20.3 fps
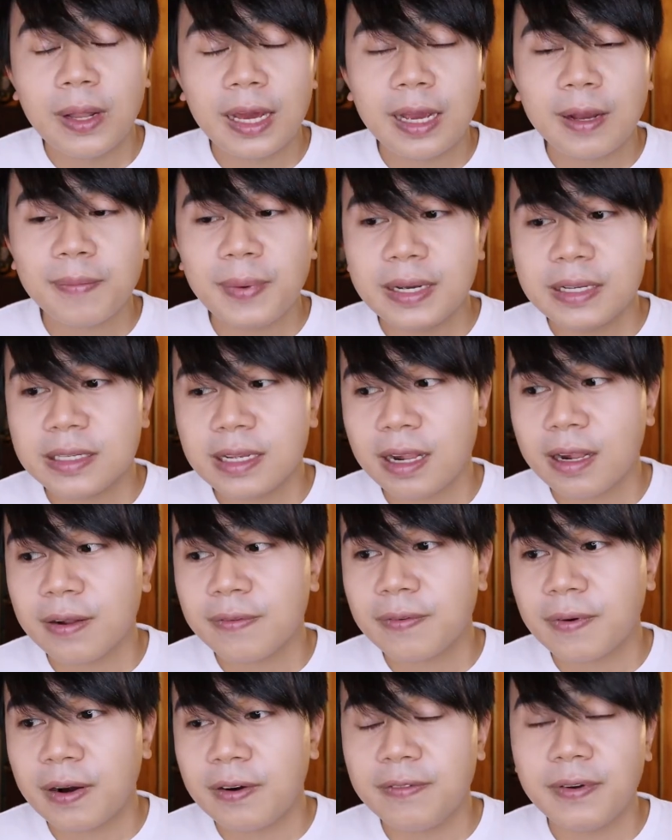like
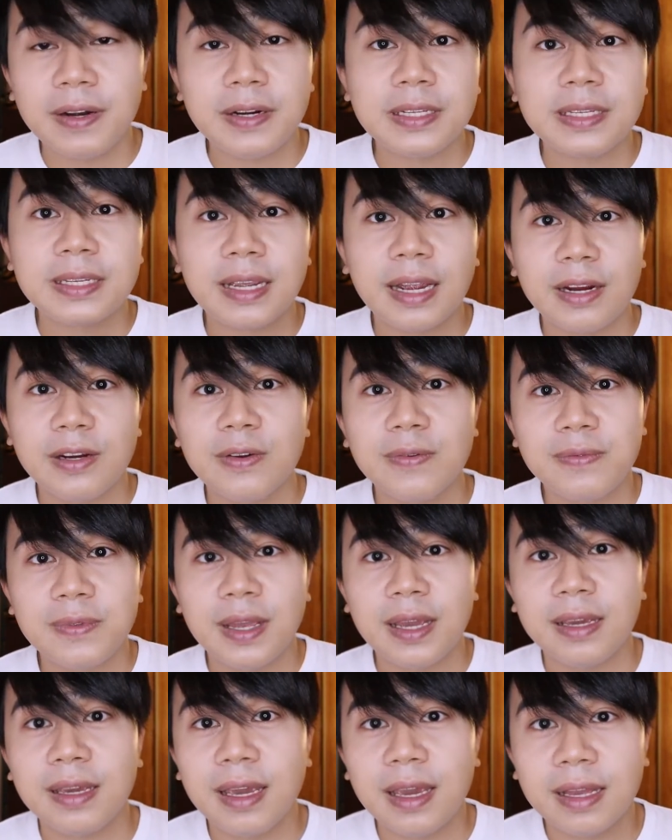myself are very scared of
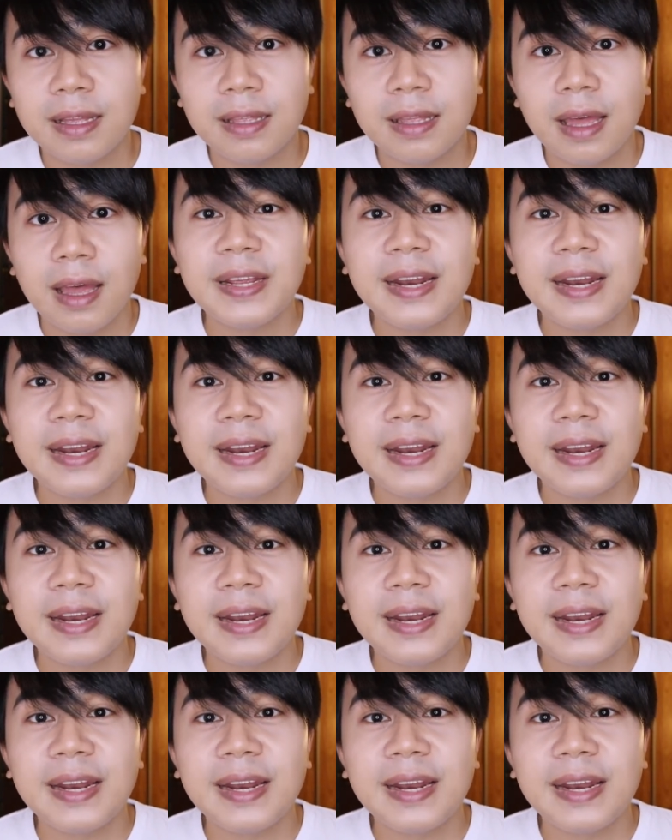taking